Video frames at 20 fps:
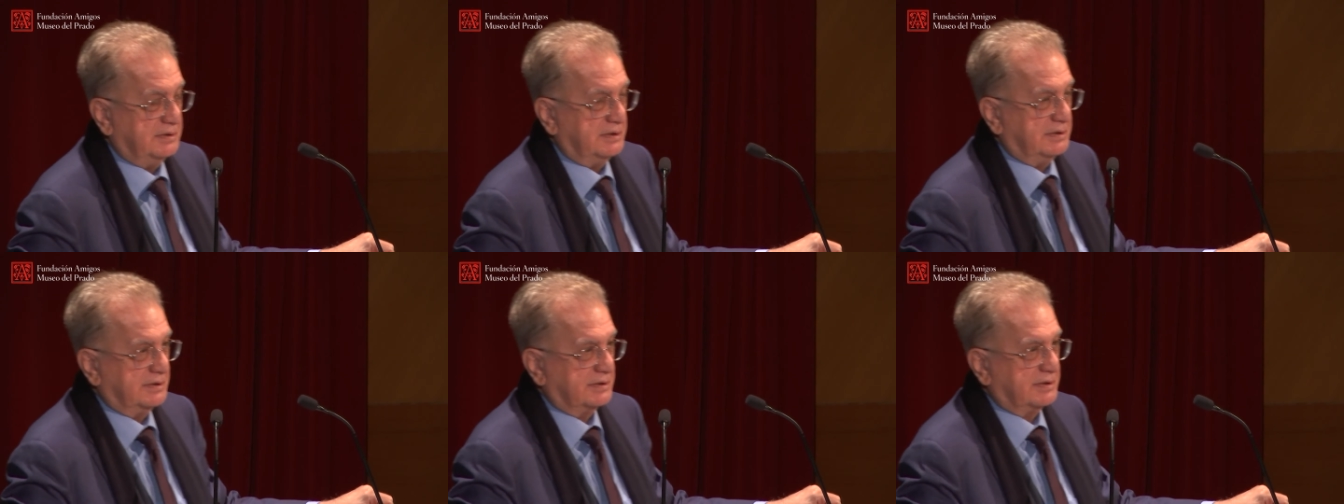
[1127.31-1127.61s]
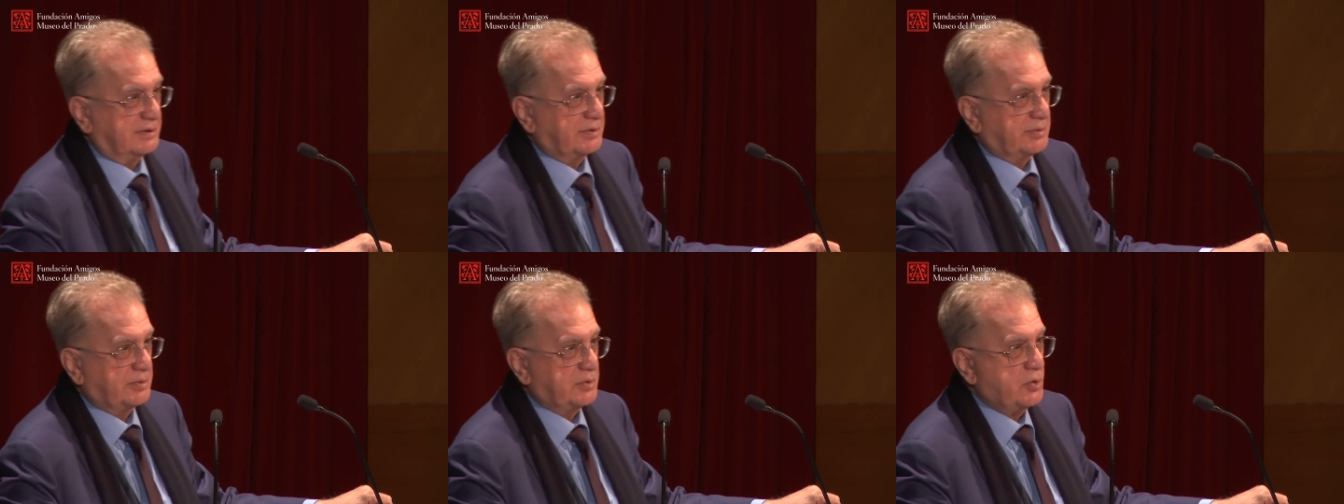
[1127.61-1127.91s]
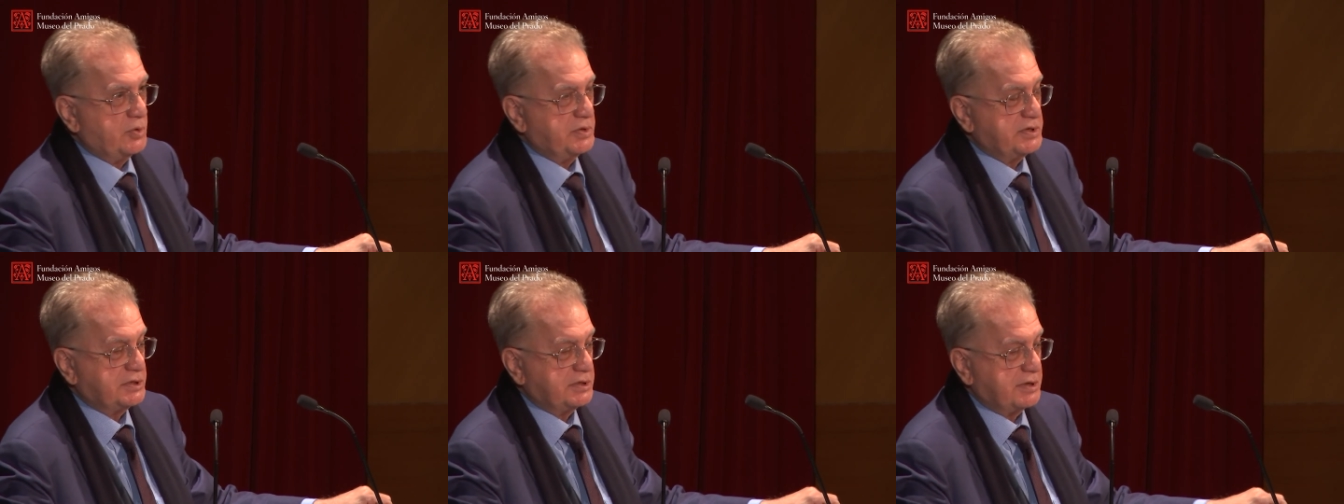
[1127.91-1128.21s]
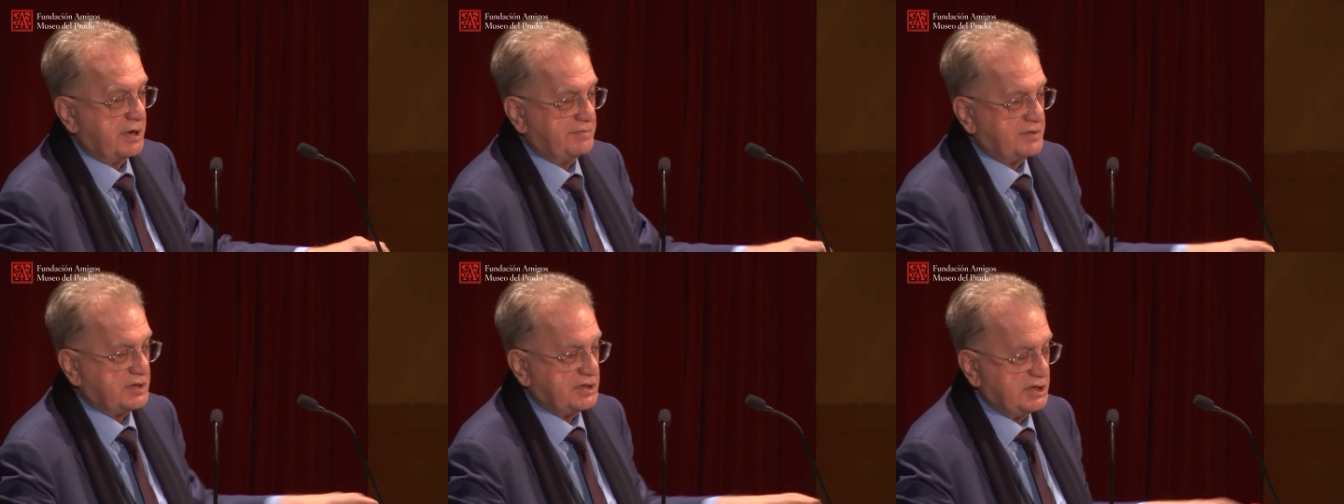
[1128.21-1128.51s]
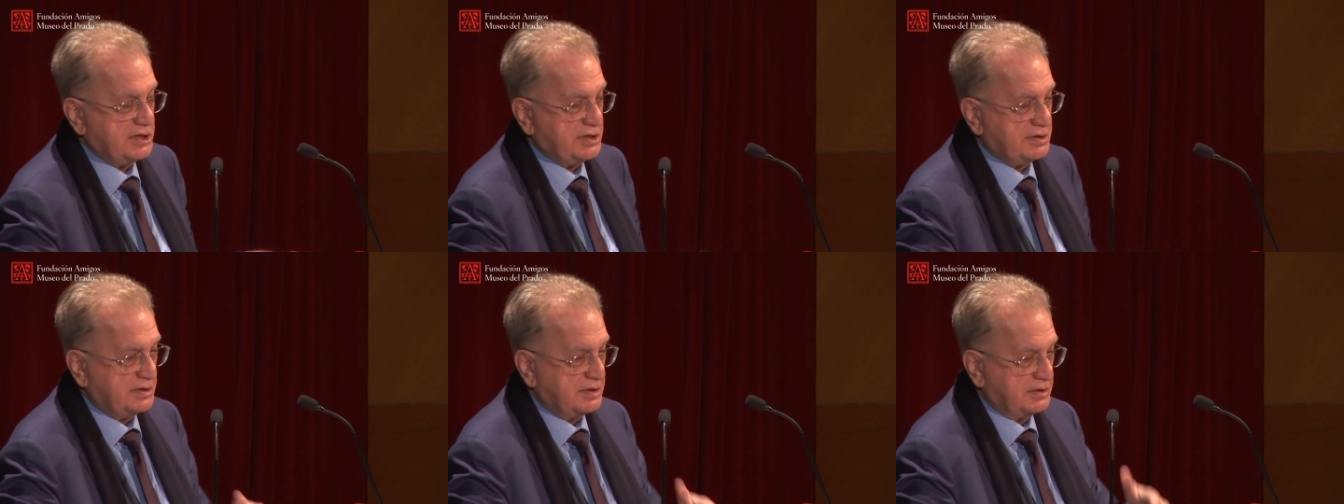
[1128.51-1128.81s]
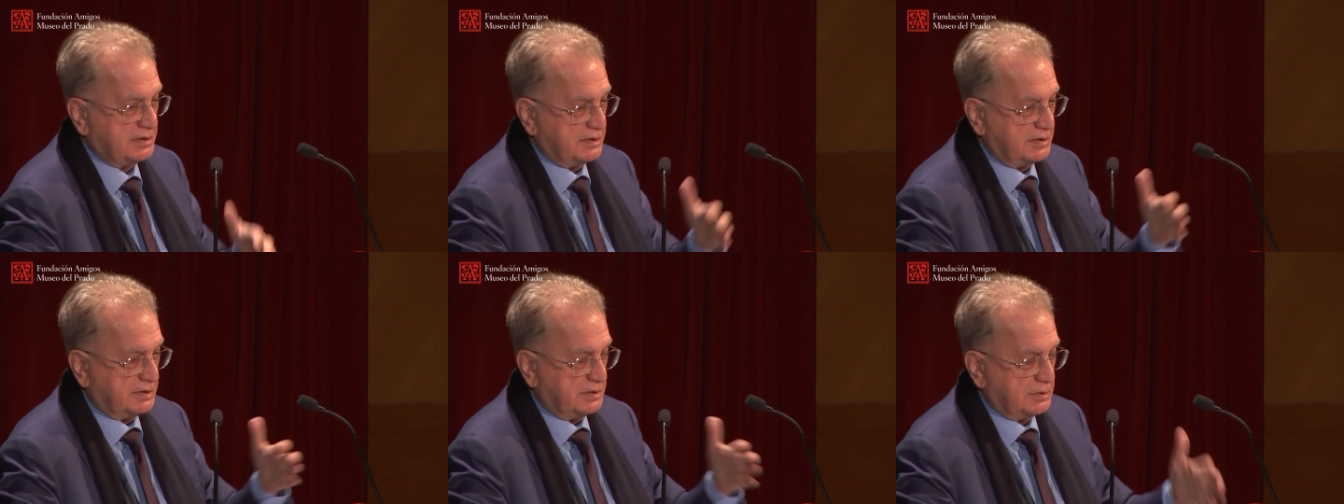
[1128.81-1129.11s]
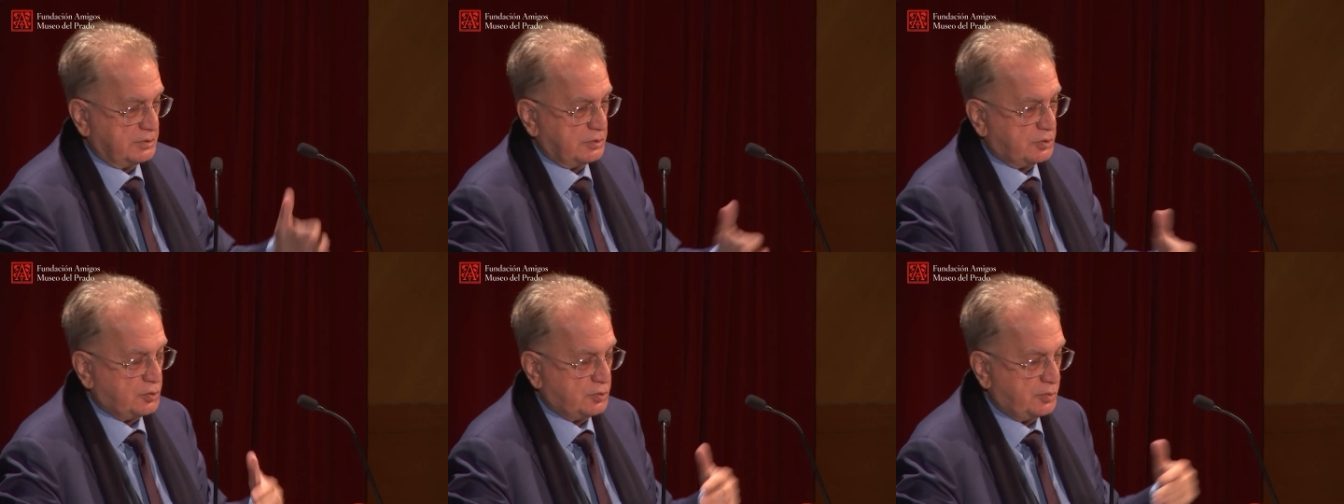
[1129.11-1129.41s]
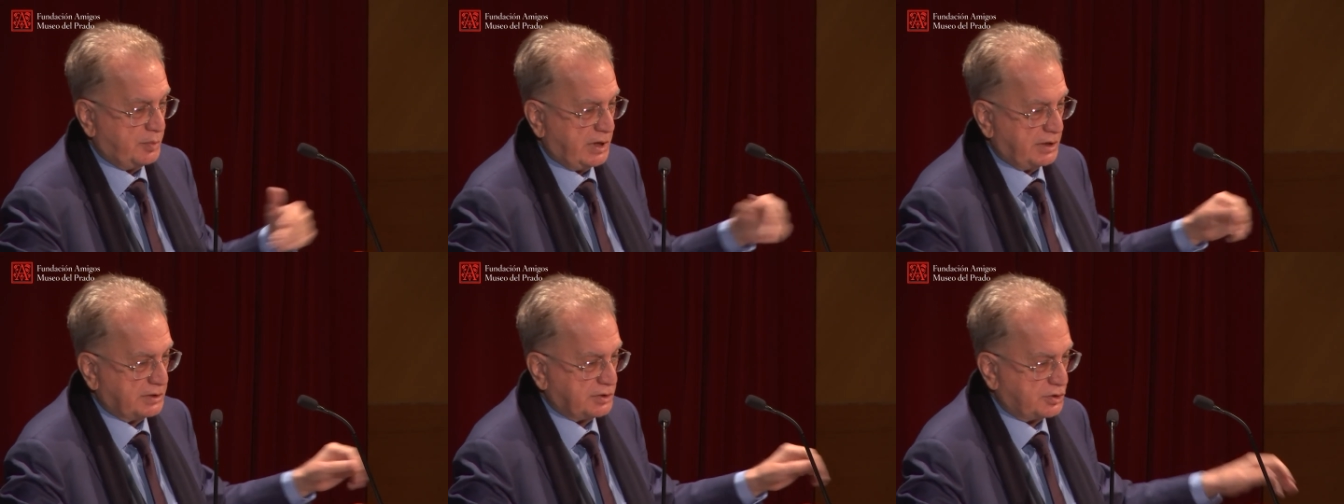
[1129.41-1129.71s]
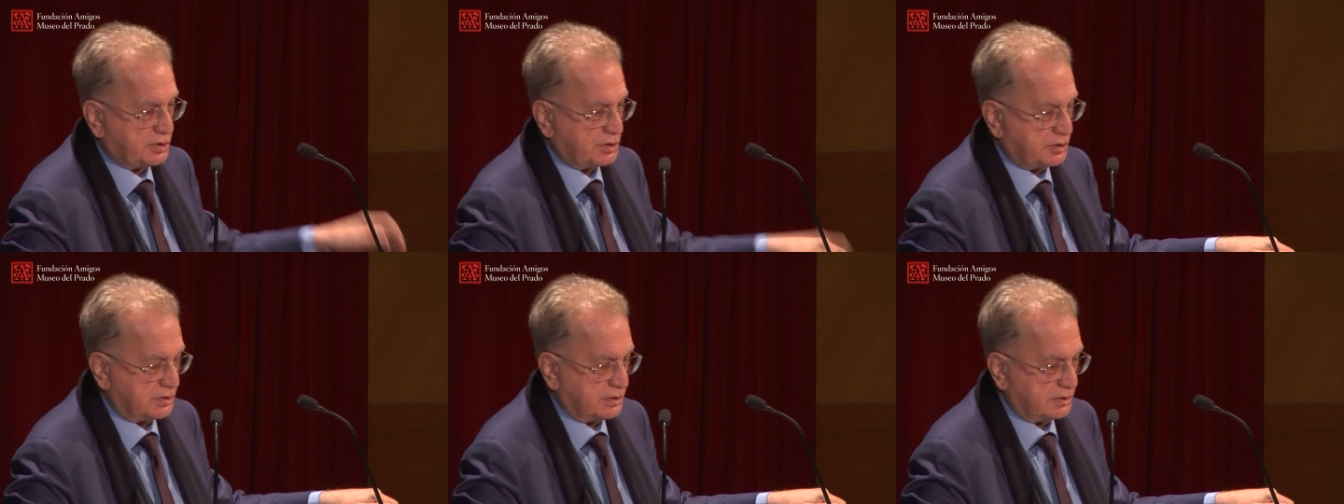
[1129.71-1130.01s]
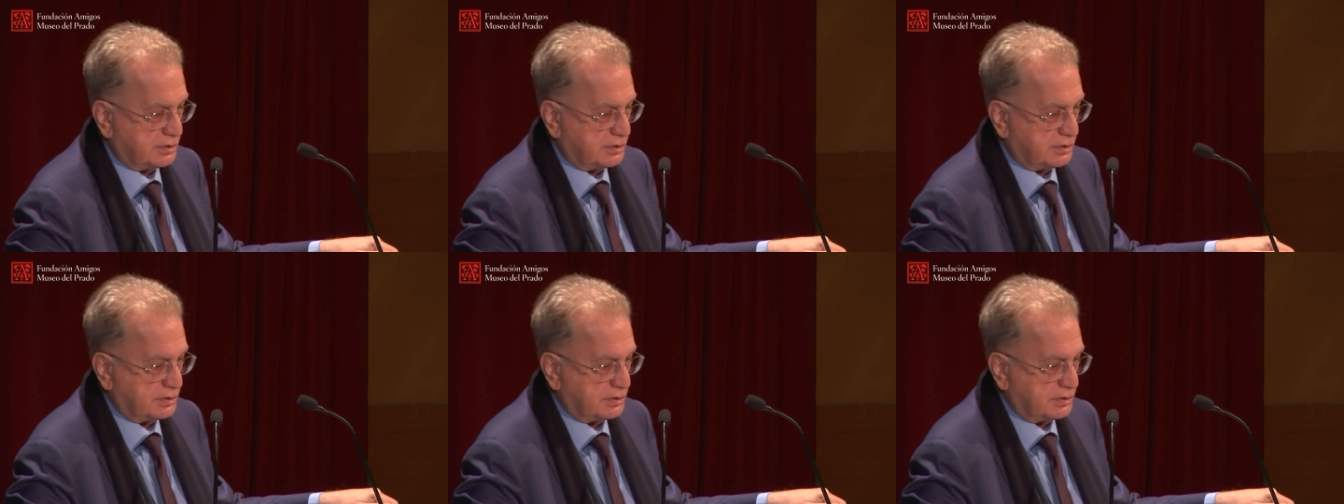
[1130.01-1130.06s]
uh, who have seen too much